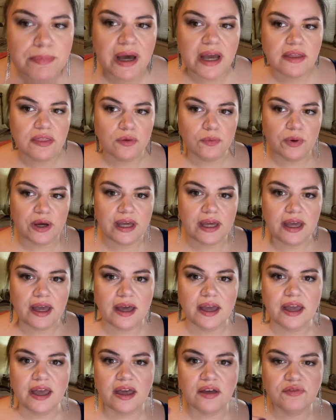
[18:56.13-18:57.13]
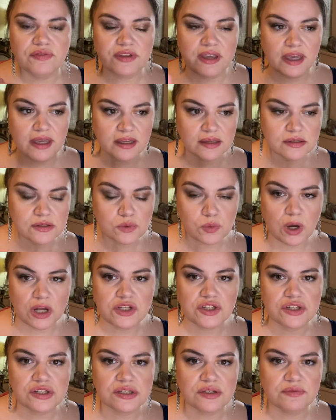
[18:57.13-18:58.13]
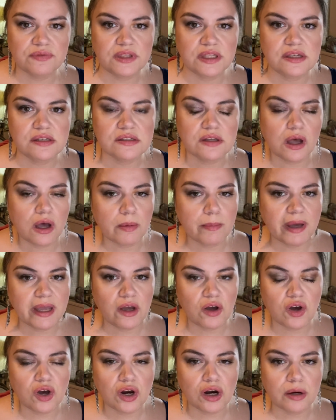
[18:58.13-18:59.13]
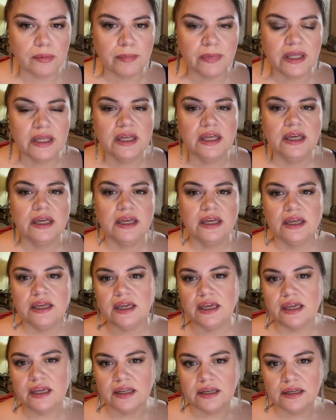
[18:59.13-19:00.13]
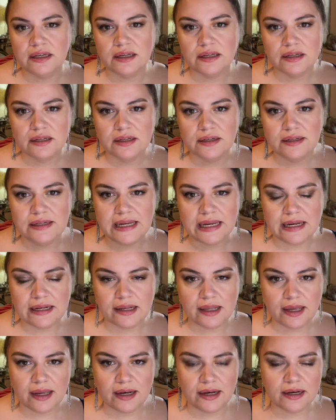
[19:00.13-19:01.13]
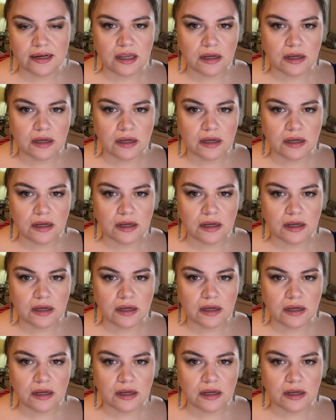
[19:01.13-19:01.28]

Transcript: the way, I have taken swatches of these on my arm in daylight, and I'm